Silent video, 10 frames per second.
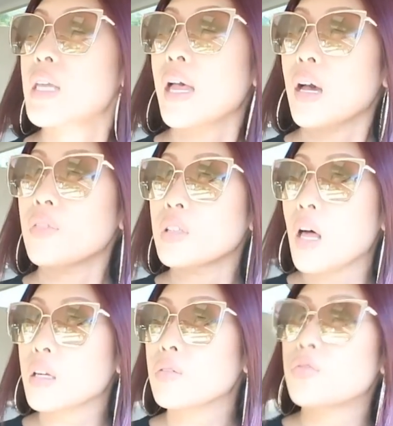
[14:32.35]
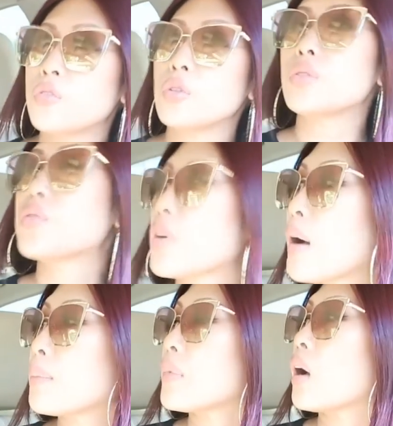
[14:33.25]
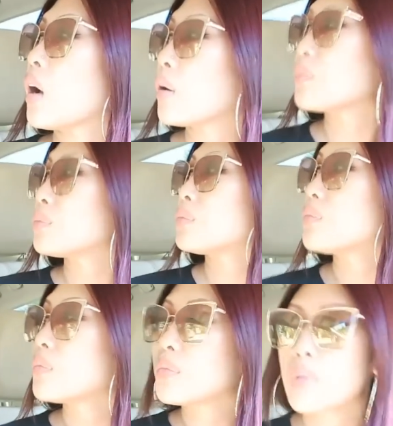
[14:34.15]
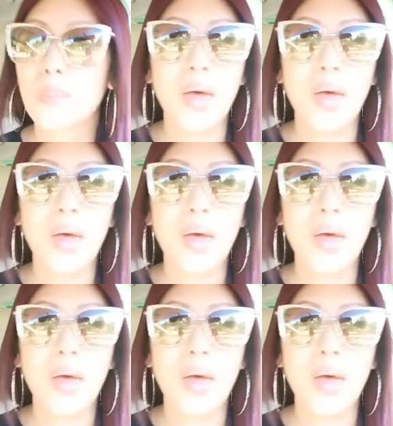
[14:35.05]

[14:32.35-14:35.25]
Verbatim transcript: I have a lot of food from um, the